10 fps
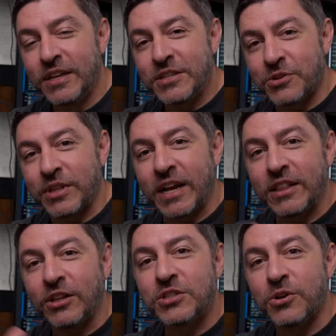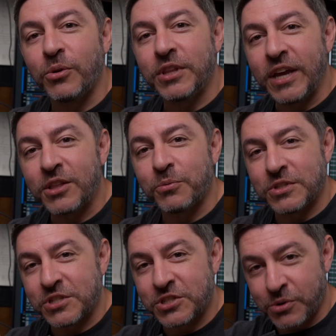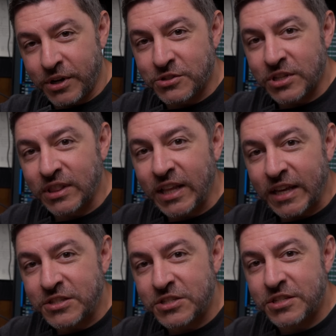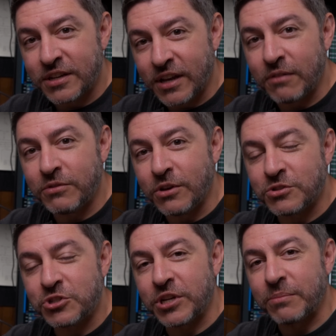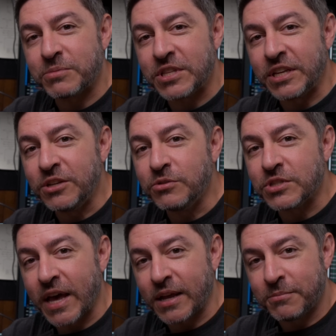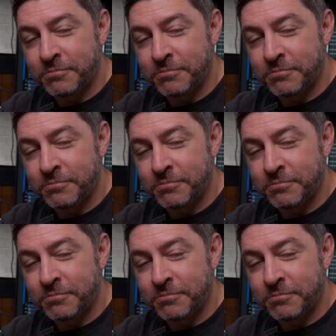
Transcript: So then I looked at all the other ones, and so here's a list of those chips that use that.